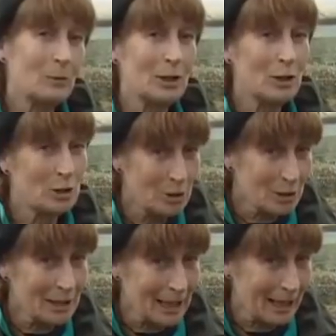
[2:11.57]
which should
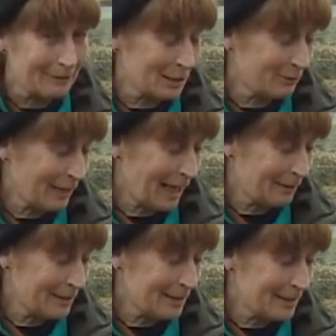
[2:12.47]
encourage
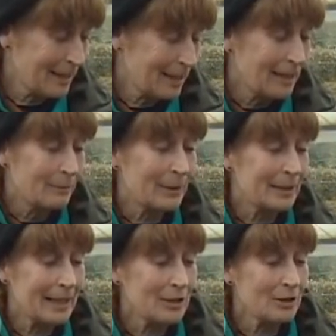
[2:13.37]
flowers.
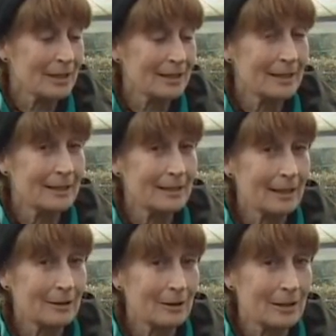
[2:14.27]
But interesting
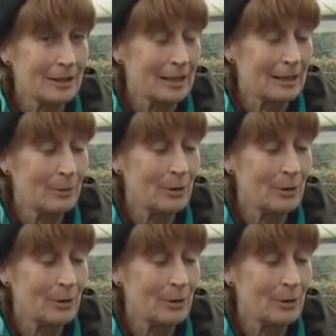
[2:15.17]
technology,